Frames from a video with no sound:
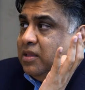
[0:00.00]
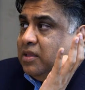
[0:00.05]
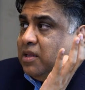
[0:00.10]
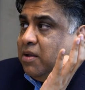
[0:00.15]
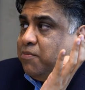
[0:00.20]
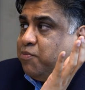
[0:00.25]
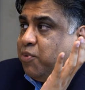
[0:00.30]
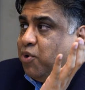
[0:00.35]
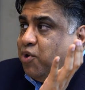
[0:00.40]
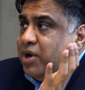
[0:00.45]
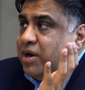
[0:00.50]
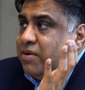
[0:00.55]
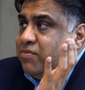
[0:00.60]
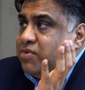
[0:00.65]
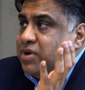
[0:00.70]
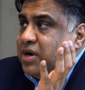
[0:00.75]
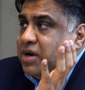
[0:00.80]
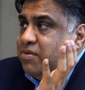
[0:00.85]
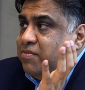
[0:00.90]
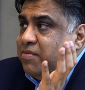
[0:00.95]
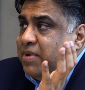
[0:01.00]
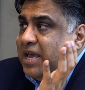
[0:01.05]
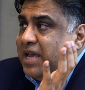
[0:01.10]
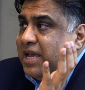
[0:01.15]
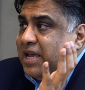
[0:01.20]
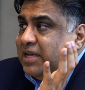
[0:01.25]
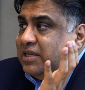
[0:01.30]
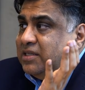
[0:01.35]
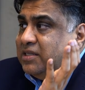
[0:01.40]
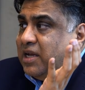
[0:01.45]
the point I'm trying to
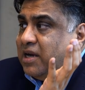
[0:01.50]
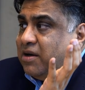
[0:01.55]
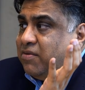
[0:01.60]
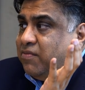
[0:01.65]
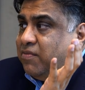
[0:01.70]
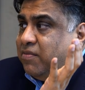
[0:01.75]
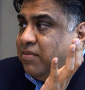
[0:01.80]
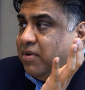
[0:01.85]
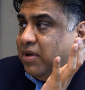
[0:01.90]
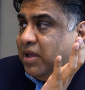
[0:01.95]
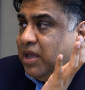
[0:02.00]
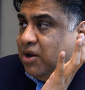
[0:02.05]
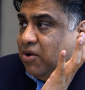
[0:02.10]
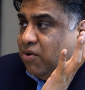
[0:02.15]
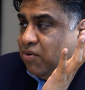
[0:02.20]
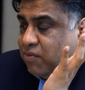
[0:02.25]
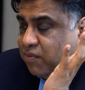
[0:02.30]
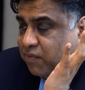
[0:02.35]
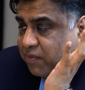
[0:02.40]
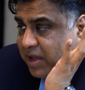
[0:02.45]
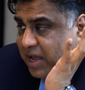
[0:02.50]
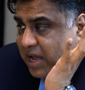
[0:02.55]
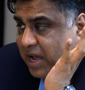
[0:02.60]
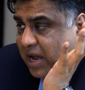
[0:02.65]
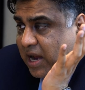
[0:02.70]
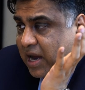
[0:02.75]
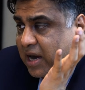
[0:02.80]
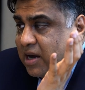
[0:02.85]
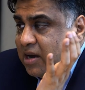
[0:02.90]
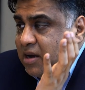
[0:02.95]
make is that, we
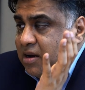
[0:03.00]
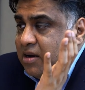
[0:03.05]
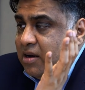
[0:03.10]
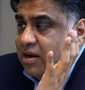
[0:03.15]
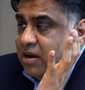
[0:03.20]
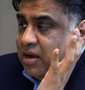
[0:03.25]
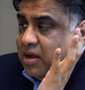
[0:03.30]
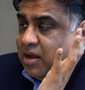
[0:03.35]
had